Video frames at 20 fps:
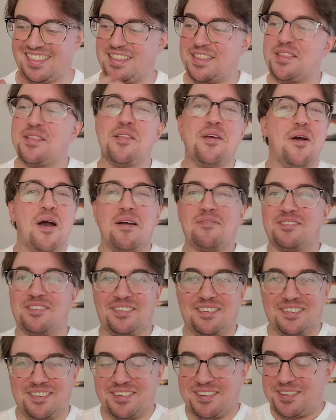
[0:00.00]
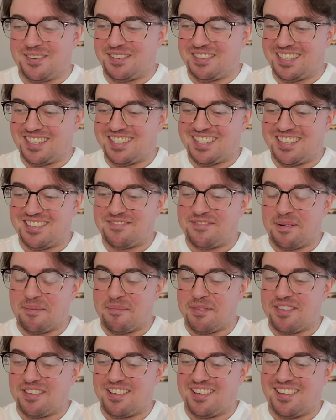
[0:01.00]
No, absolutely no clue what this is.
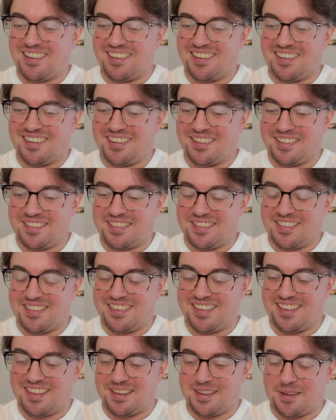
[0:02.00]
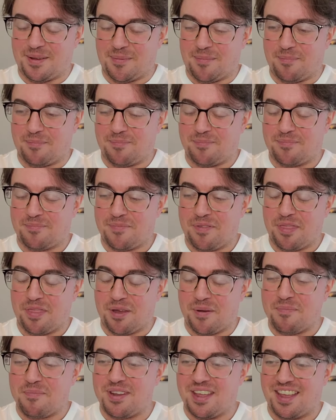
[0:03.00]
From the the um,
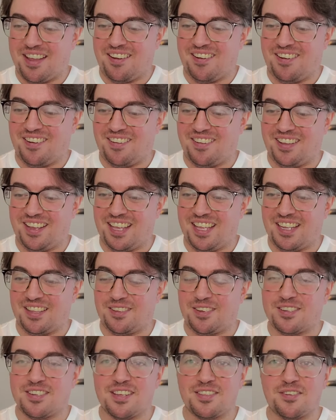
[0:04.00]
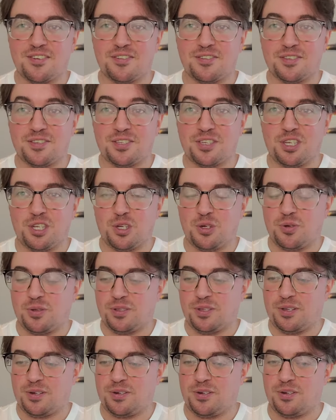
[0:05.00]
thumbnail, it looks like there's this cute
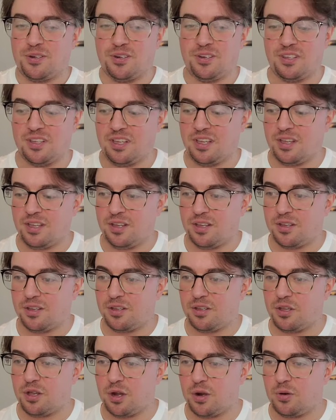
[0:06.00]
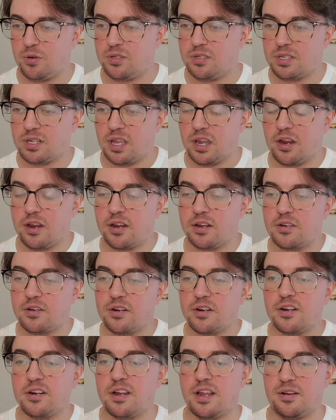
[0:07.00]
little ghost
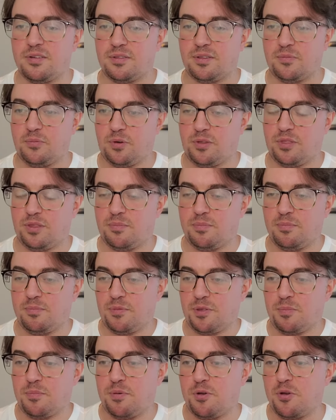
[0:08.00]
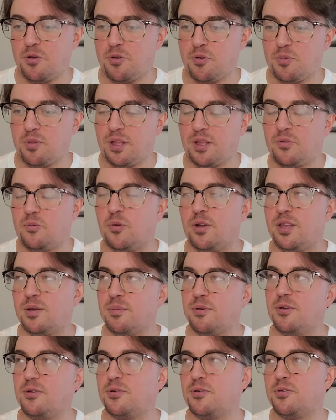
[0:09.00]
character and with the, the boo like
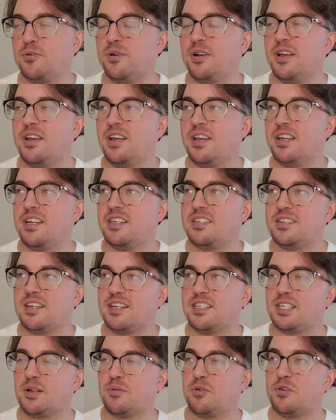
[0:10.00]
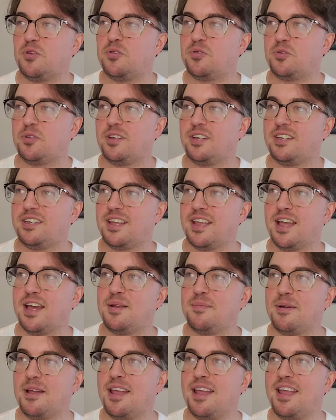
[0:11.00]
weeaboo is like someone who's really into
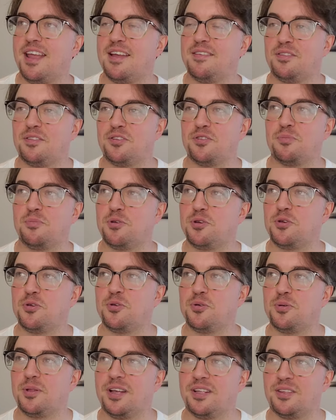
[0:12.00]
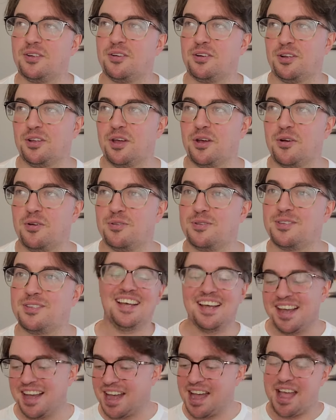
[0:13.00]
anime and there's a boo like they're a ghost
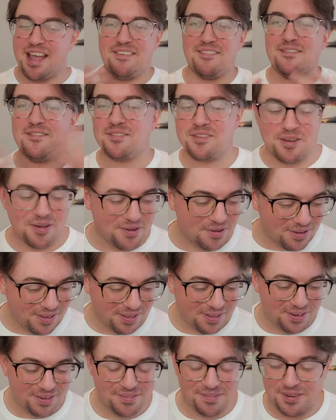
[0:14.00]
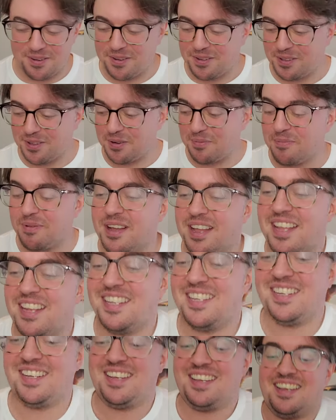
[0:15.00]
i have no clue i have no clue
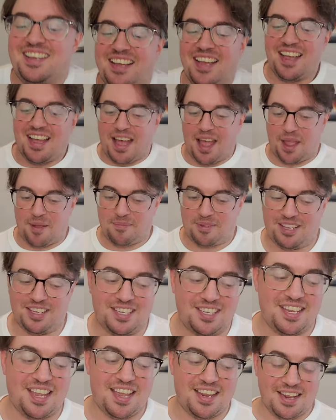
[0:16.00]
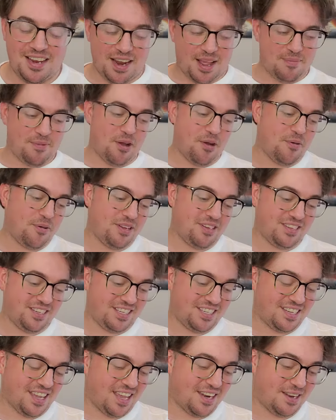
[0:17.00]
but i'm excited i'm always
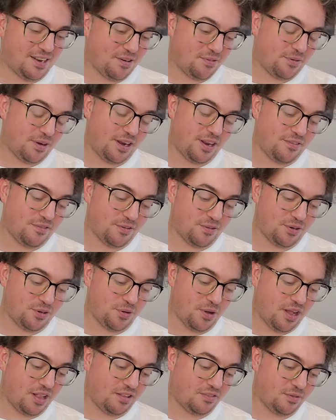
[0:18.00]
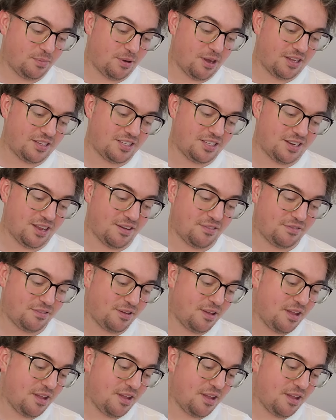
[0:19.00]
excited and ready for new Helluva Boss stuff